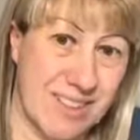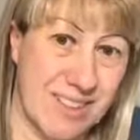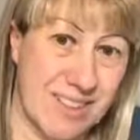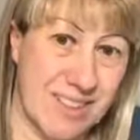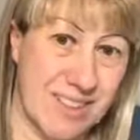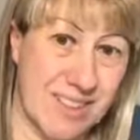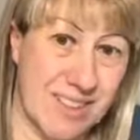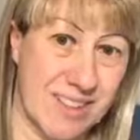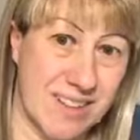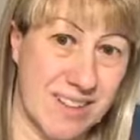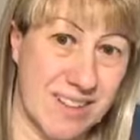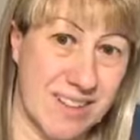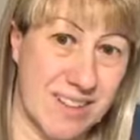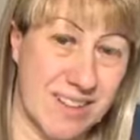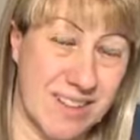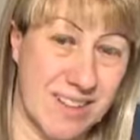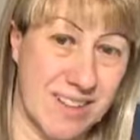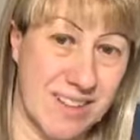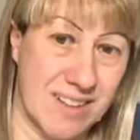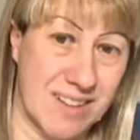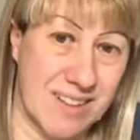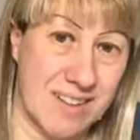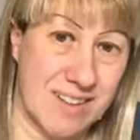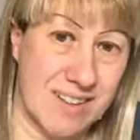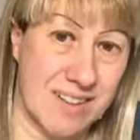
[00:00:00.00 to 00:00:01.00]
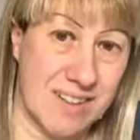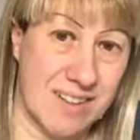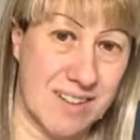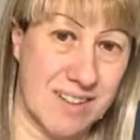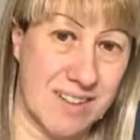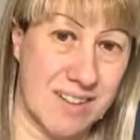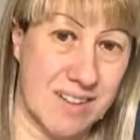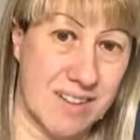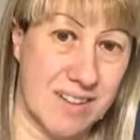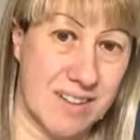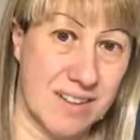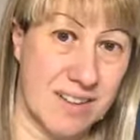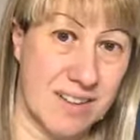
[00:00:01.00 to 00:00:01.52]

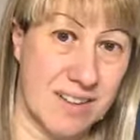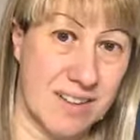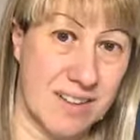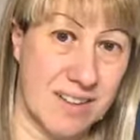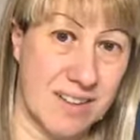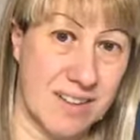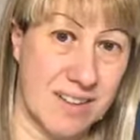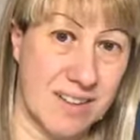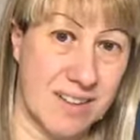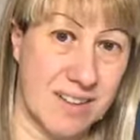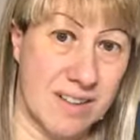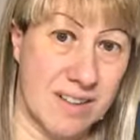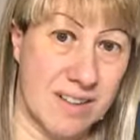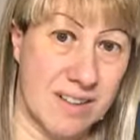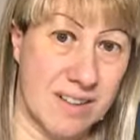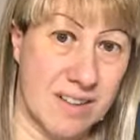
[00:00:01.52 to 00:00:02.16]
No one is speaking in this clip.